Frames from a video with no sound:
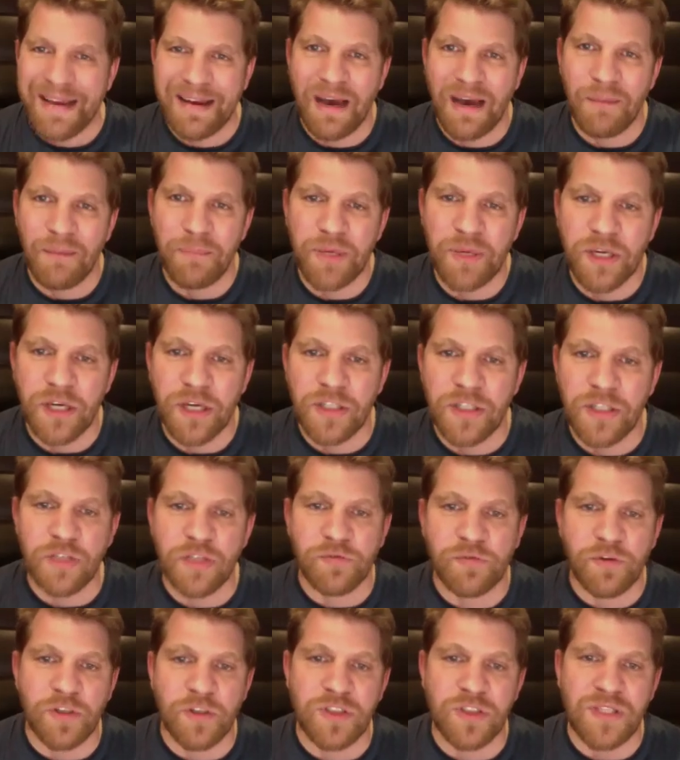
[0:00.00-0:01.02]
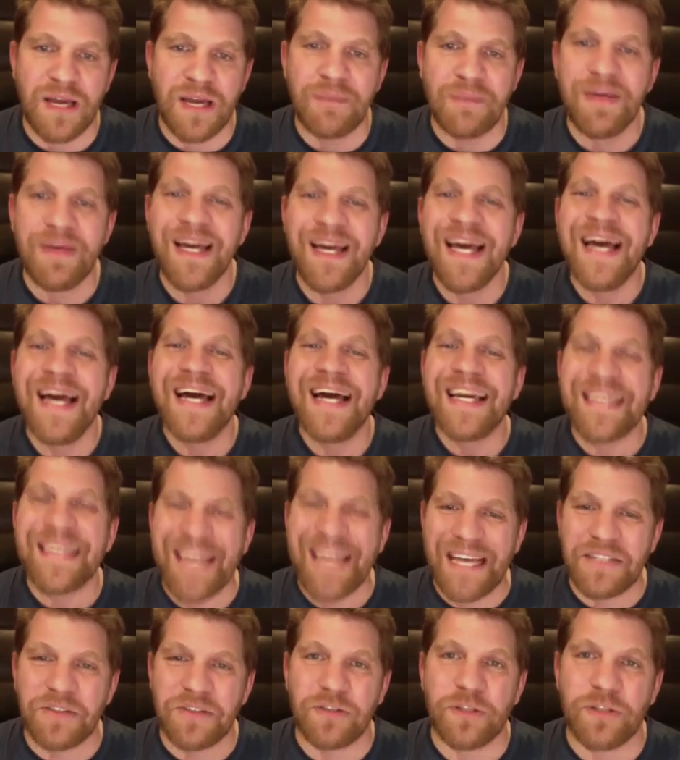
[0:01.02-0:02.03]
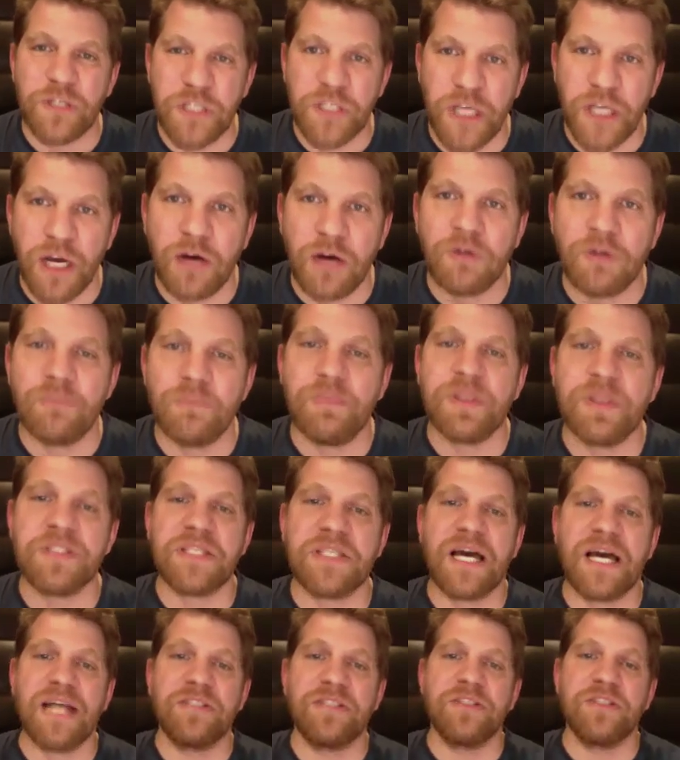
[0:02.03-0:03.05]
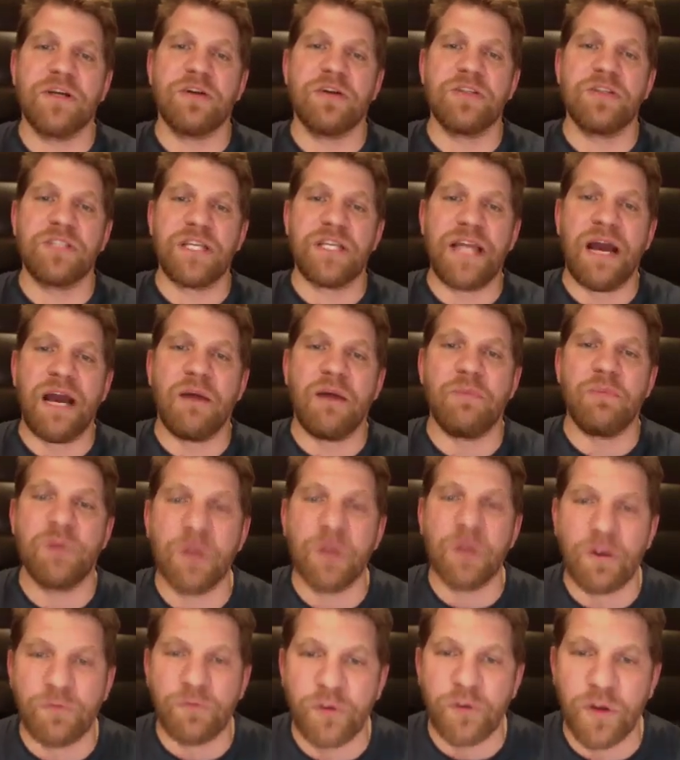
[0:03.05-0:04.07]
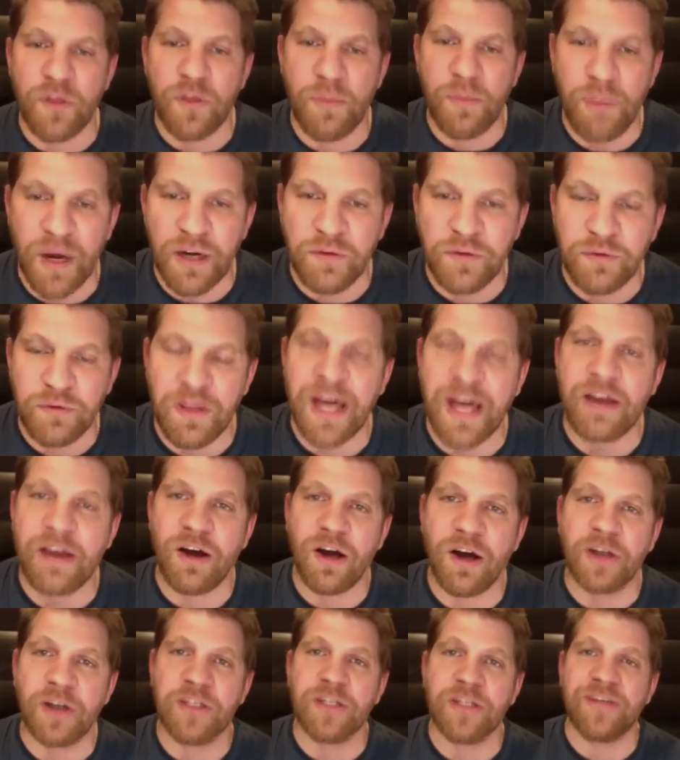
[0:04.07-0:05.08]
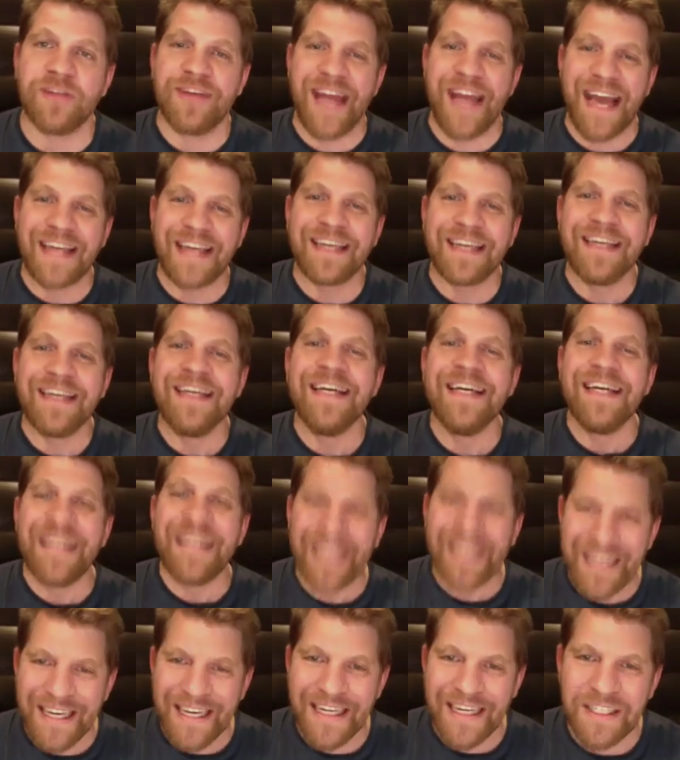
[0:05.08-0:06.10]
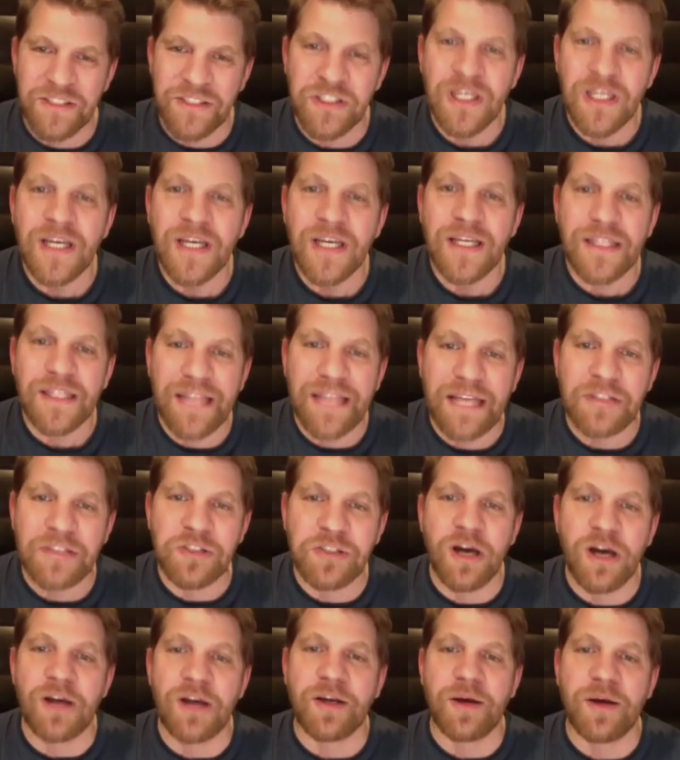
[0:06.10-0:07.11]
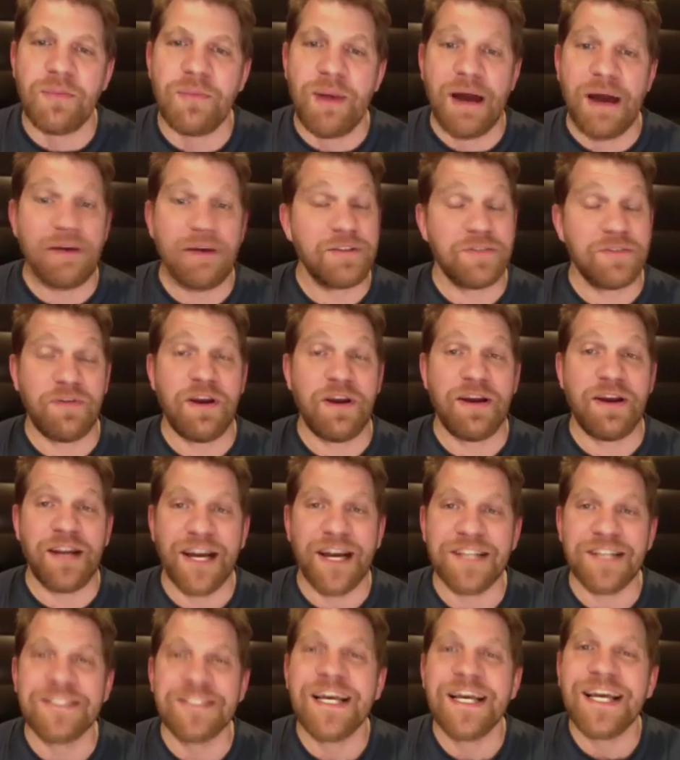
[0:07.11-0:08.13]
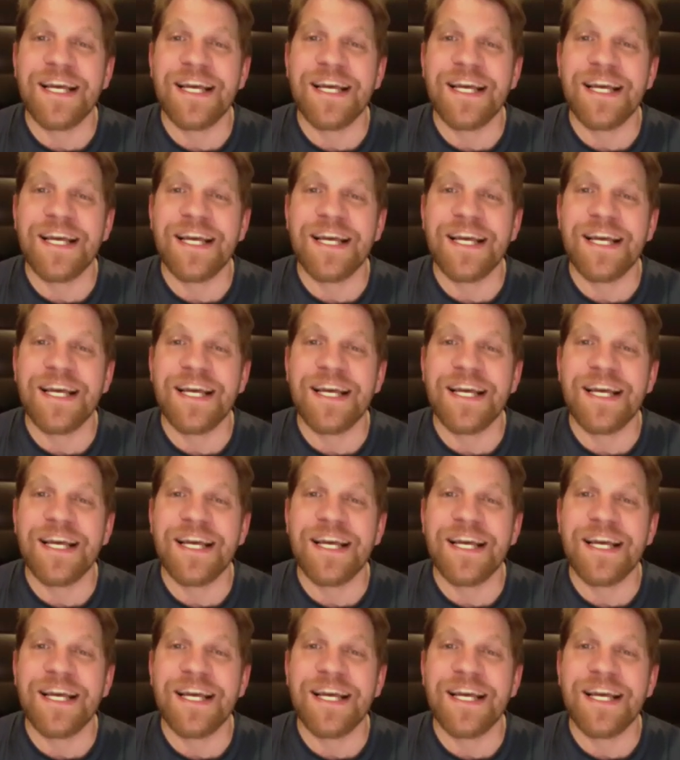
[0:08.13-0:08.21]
up because you're the first time guest on the show. Besides noticing how beautiful the butterfly on your neck is, let's talk about, it's very nice.